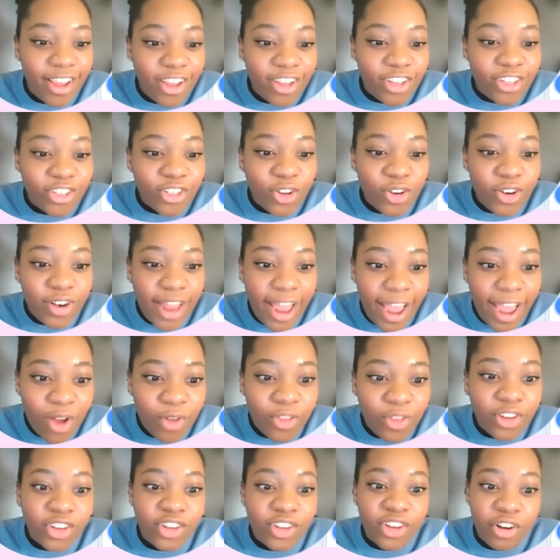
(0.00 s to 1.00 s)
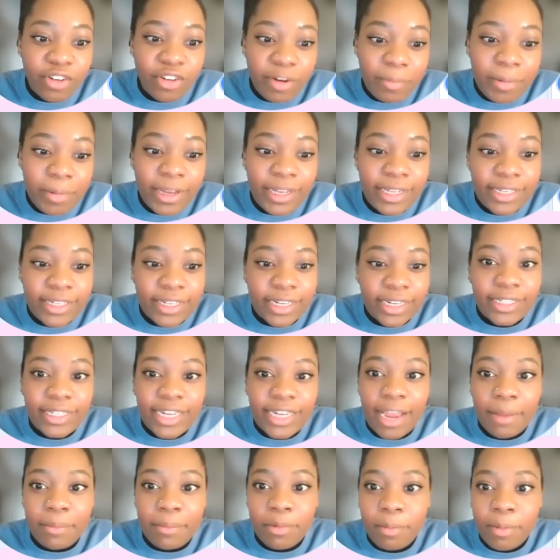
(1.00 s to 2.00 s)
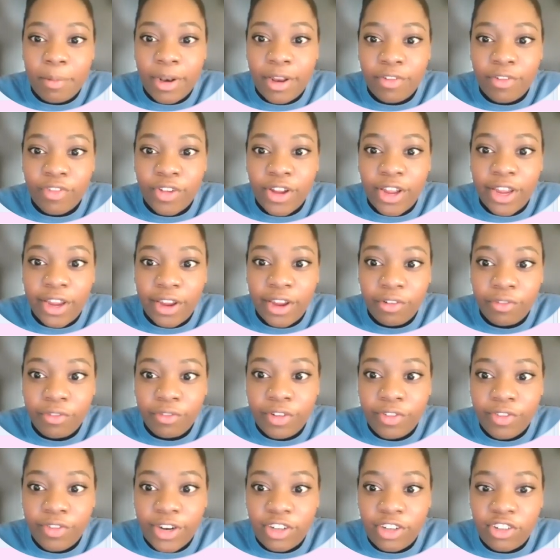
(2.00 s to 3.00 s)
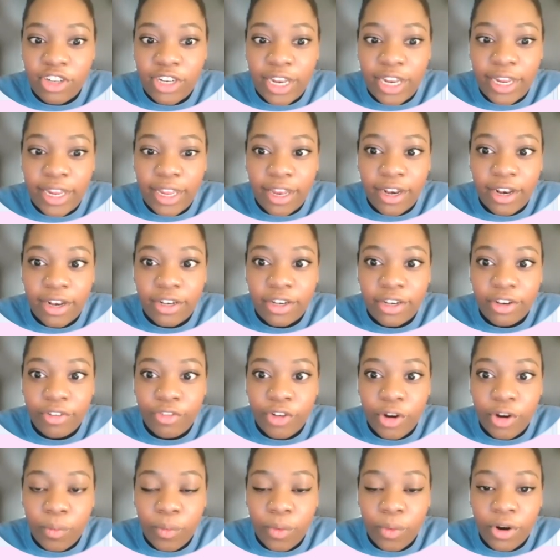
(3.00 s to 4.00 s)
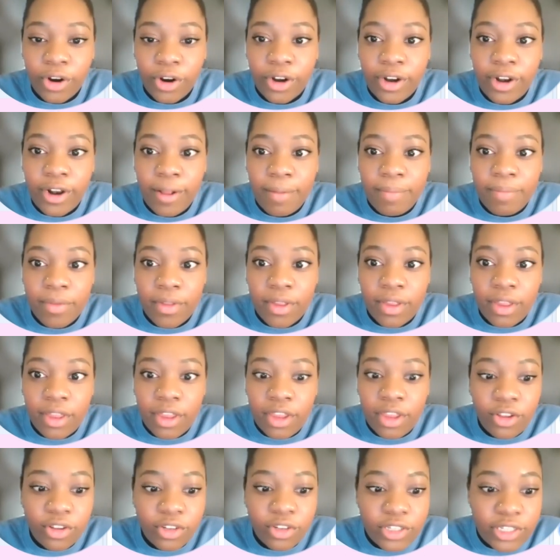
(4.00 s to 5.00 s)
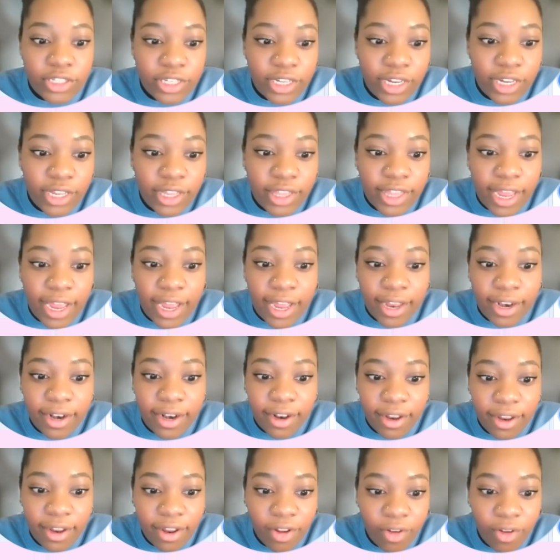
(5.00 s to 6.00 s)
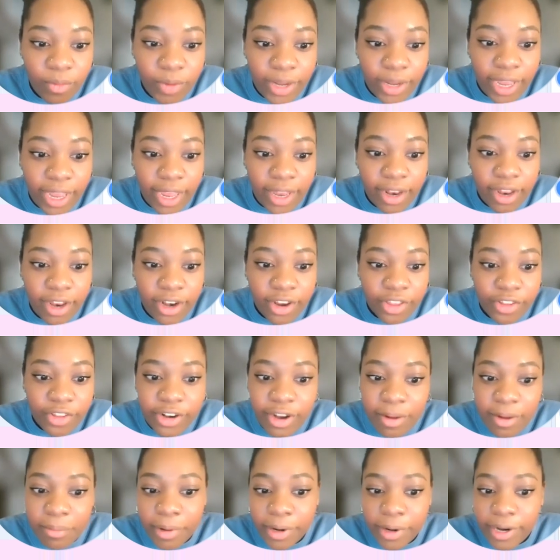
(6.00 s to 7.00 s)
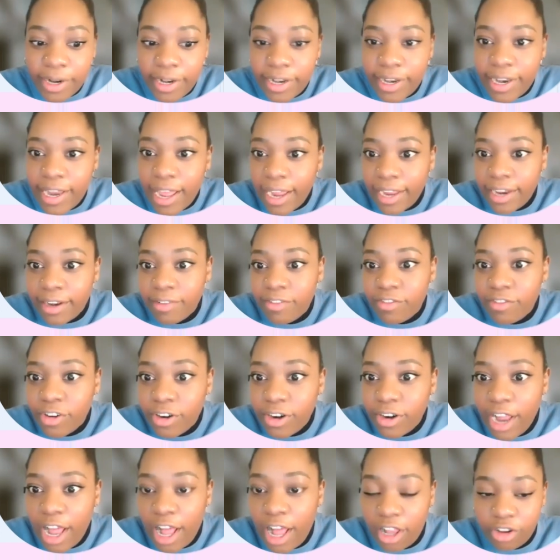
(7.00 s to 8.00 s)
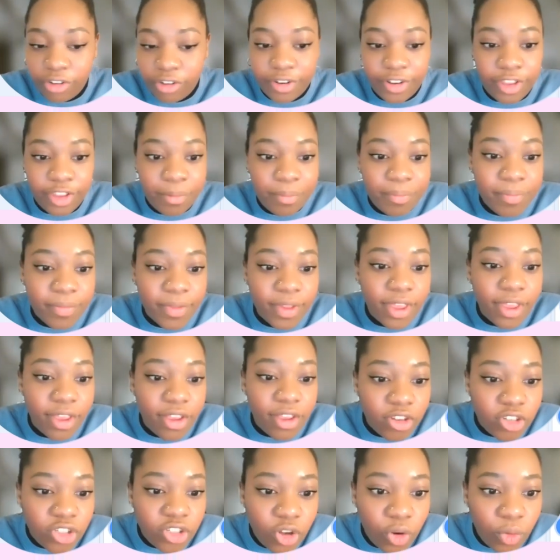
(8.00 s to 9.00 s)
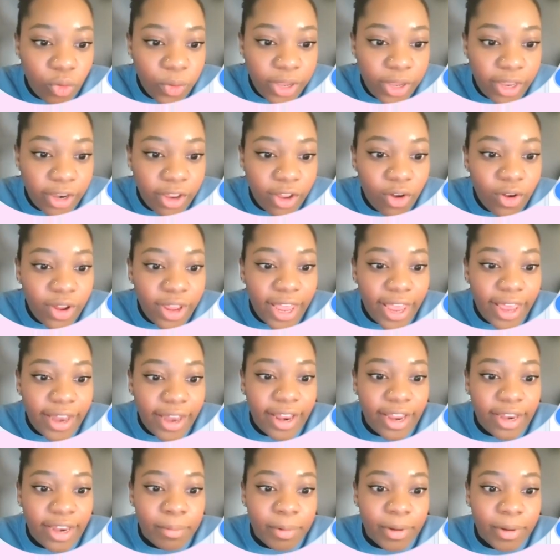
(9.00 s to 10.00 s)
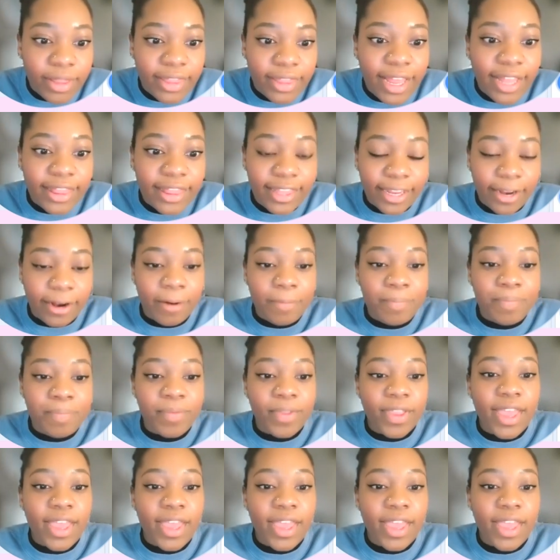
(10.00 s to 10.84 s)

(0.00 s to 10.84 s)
So now this is going to repeat six times. But if I refresh it and the get a different word, word I... you'll see that we get another number, nine for algorithm. So we can go ahead and put that there.